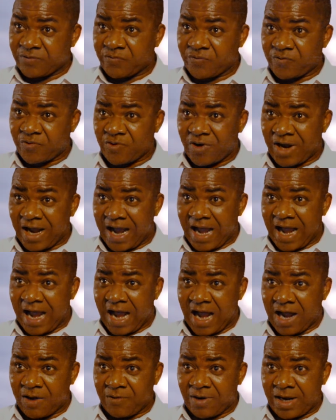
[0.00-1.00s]
for
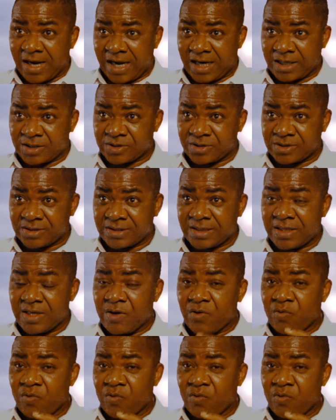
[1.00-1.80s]
our actions.